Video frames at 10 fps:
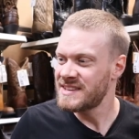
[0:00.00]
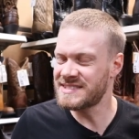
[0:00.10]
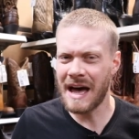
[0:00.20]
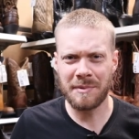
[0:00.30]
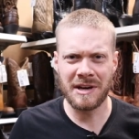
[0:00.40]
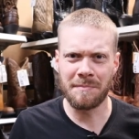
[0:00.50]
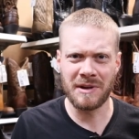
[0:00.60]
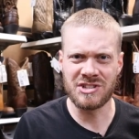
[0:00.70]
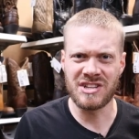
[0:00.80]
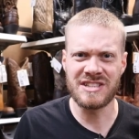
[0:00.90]
stopping at a
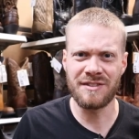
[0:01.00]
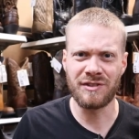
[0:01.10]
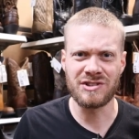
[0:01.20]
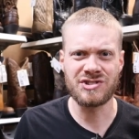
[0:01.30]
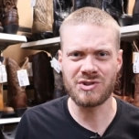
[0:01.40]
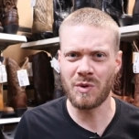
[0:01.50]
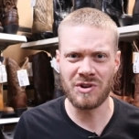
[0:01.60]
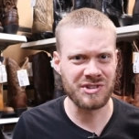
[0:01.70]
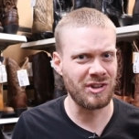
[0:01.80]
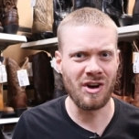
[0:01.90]
bunch of different
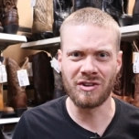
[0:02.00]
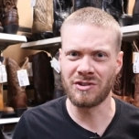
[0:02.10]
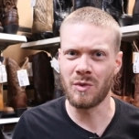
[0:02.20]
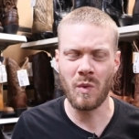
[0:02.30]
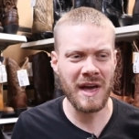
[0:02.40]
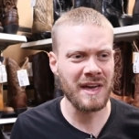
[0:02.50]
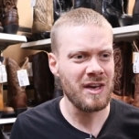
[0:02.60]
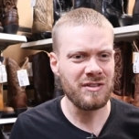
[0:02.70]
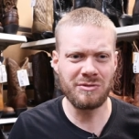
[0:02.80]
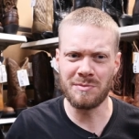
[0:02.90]
stores along the way
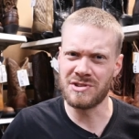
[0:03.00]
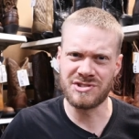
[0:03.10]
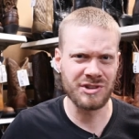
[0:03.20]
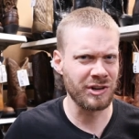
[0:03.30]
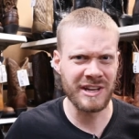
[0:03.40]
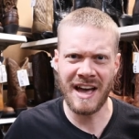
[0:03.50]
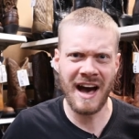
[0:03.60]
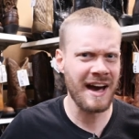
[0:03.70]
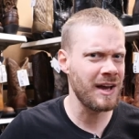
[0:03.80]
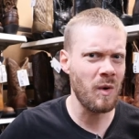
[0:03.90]
through Missouri,
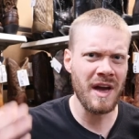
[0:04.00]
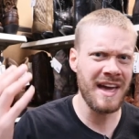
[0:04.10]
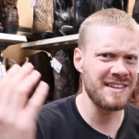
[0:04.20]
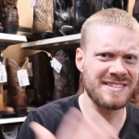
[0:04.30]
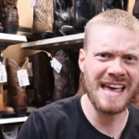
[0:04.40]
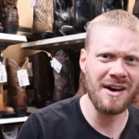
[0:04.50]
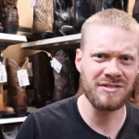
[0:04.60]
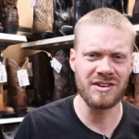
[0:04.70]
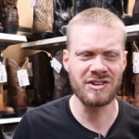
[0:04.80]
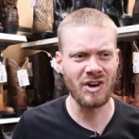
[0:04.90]
Iowa, and
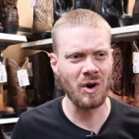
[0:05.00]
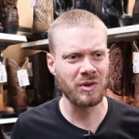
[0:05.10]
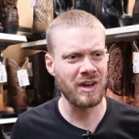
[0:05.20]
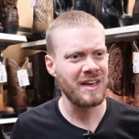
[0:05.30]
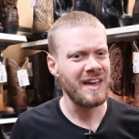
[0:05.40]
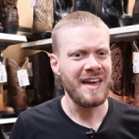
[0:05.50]
South Dakota.